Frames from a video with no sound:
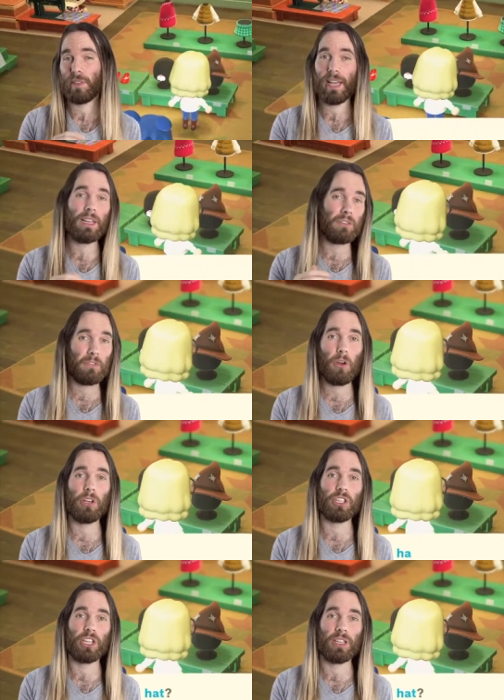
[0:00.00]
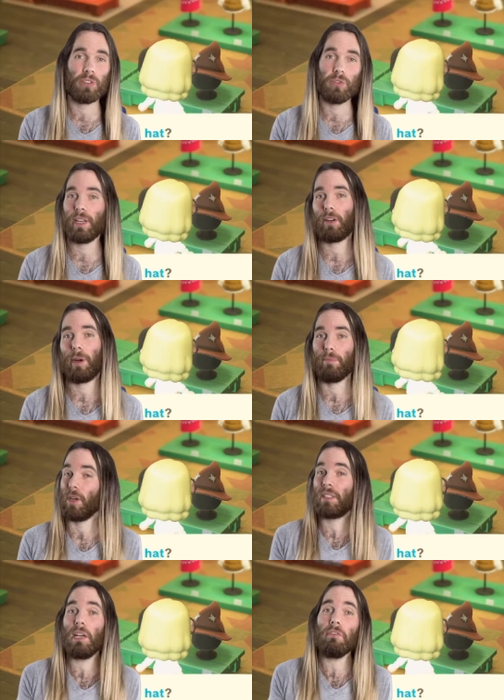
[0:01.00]
and furniture to decorate
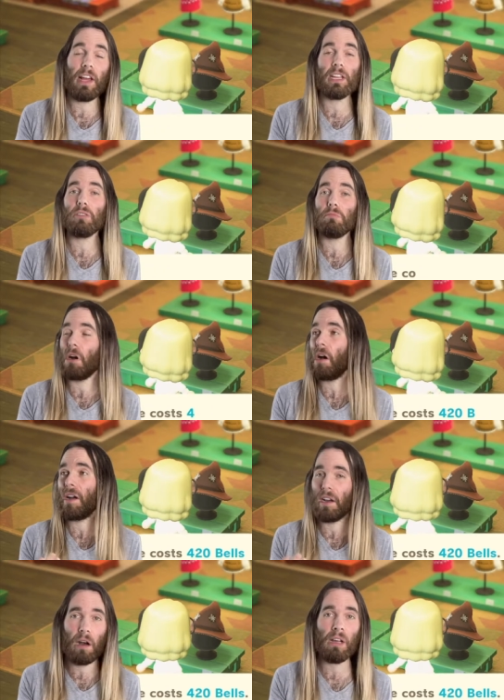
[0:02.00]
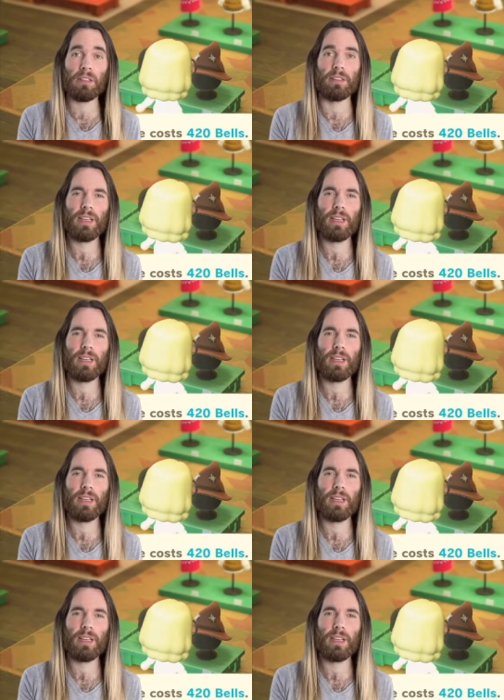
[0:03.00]
myself and my island.